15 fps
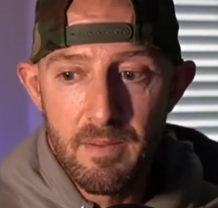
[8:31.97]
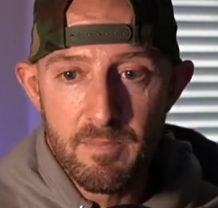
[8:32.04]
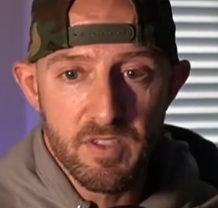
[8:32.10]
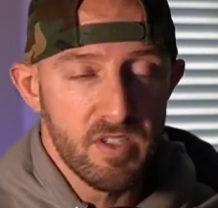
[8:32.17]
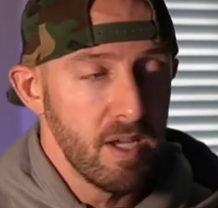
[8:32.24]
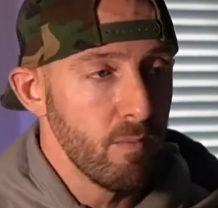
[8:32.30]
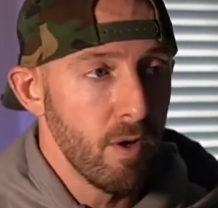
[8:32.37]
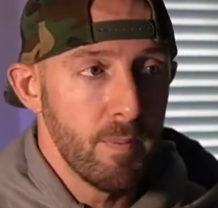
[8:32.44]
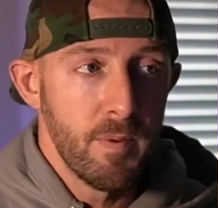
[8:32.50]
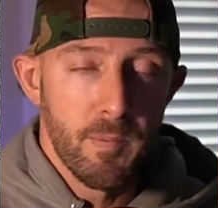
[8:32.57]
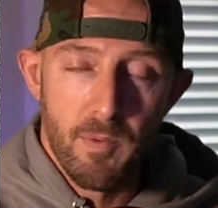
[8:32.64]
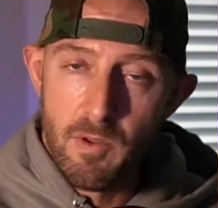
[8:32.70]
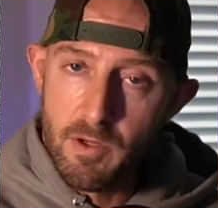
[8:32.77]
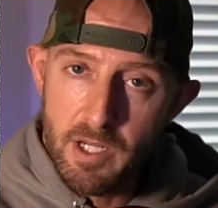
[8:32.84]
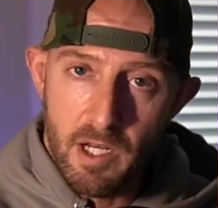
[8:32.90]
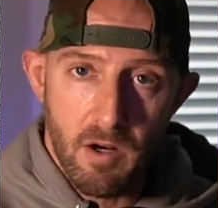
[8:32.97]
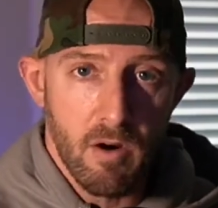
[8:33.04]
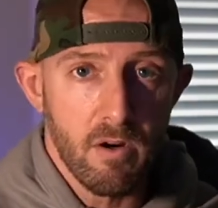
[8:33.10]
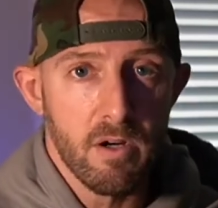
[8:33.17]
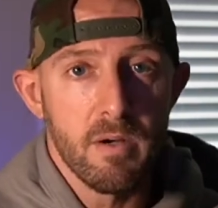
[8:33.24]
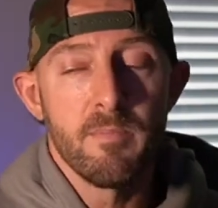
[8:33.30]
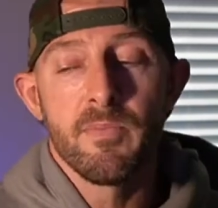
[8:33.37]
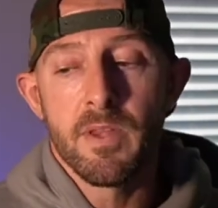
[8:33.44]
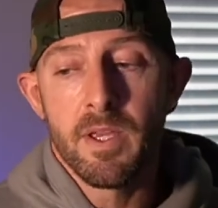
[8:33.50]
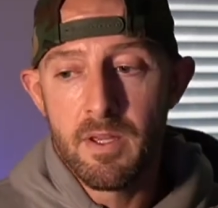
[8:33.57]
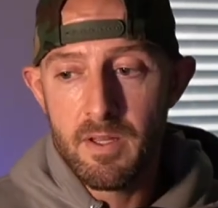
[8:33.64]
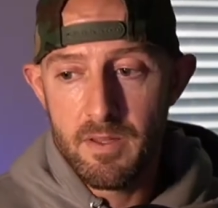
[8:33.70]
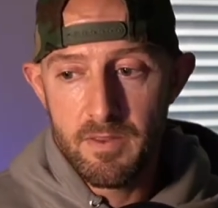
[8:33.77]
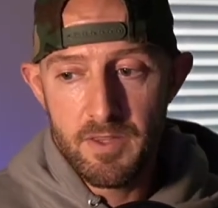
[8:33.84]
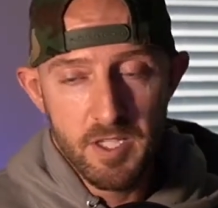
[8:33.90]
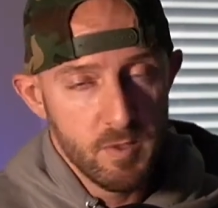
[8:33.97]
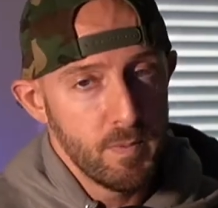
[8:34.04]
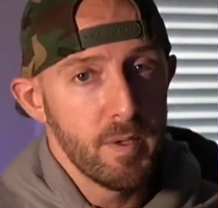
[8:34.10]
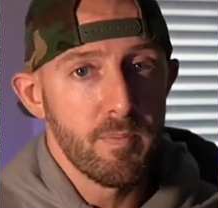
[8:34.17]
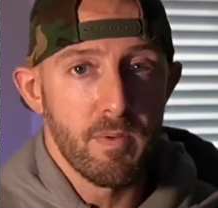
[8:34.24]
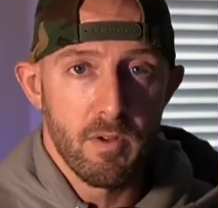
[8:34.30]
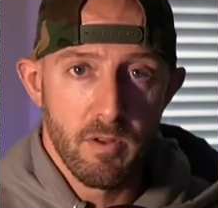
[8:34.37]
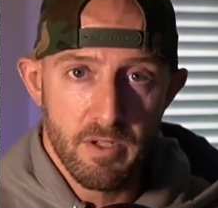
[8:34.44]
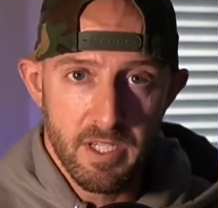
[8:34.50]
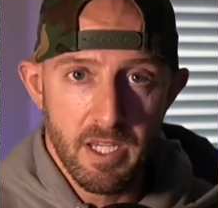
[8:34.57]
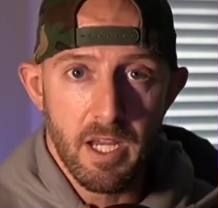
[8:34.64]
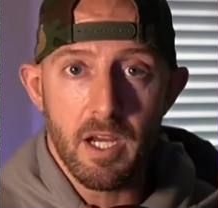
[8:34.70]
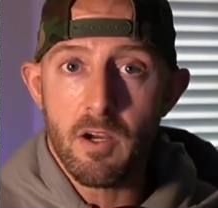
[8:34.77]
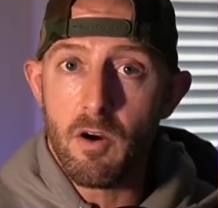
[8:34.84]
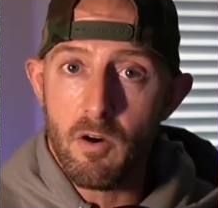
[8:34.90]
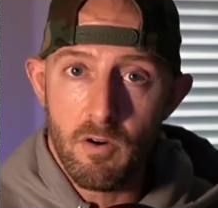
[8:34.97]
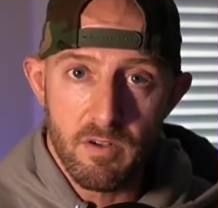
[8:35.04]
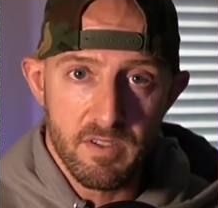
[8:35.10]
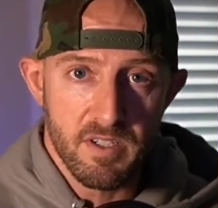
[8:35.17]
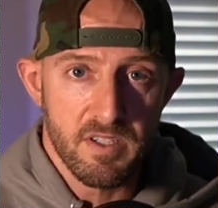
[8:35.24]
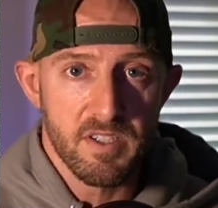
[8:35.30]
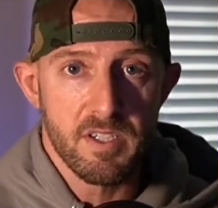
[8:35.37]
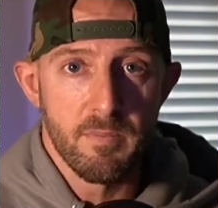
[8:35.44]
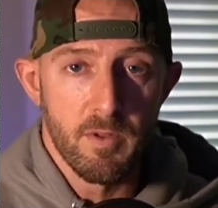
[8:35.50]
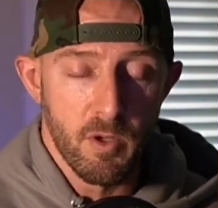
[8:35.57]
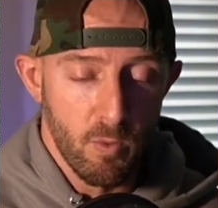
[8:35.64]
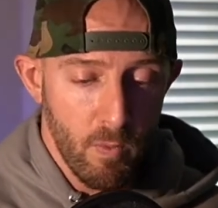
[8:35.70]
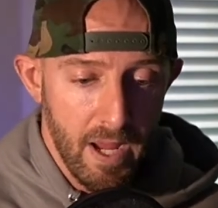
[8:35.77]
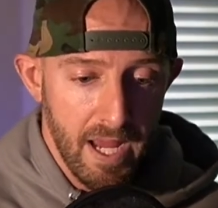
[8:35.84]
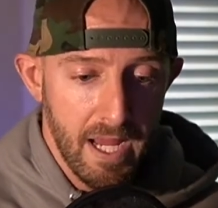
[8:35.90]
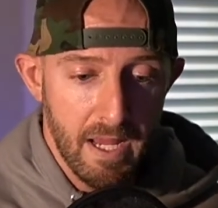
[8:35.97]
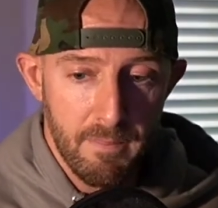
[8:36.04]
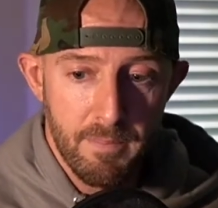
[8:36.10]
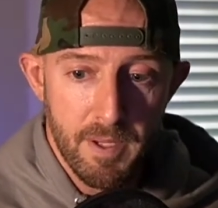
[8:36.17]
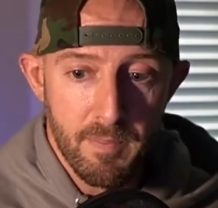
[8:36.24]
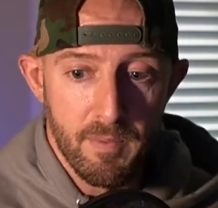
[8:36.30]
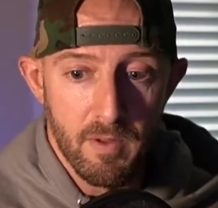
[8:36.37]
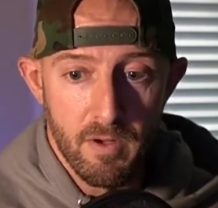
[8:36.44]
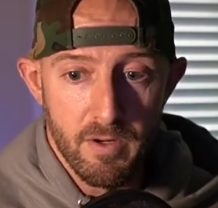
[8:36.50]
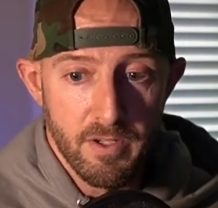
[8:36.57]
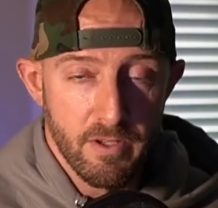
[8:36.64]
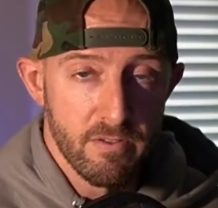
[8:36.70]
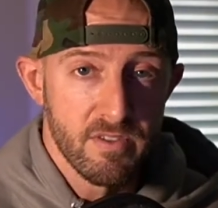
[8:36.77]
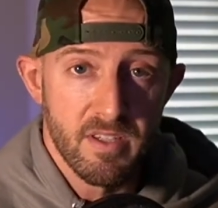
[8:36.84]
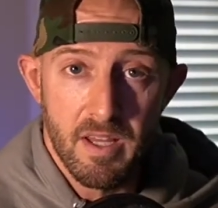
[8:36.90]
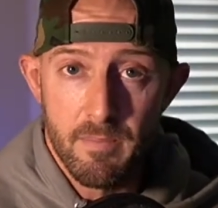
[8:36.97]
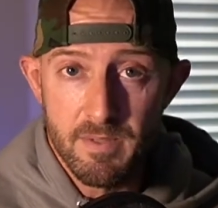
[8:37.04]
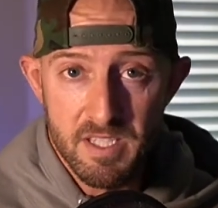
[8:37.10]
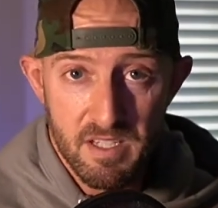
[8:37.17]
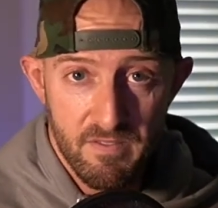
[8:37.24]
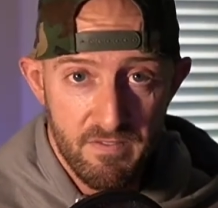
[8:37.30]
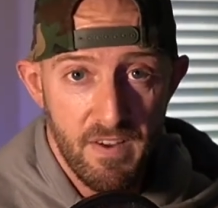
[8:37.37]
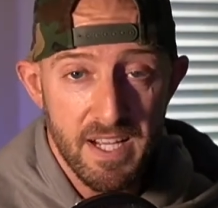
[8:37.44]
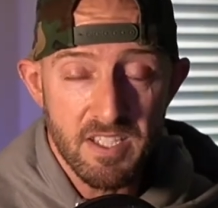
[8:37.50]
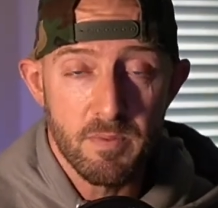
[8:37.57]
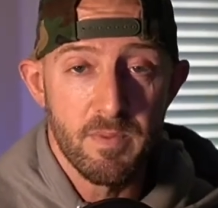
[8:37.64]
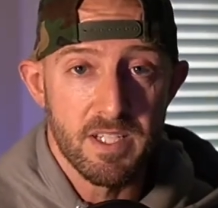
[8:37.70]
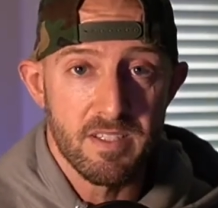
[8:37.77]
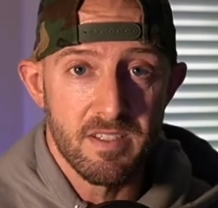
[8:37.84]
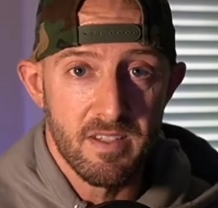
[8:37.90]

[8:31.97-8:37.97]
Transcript: The same way people look at art, these people are looking at cards in a similar way, and people are using them as investments.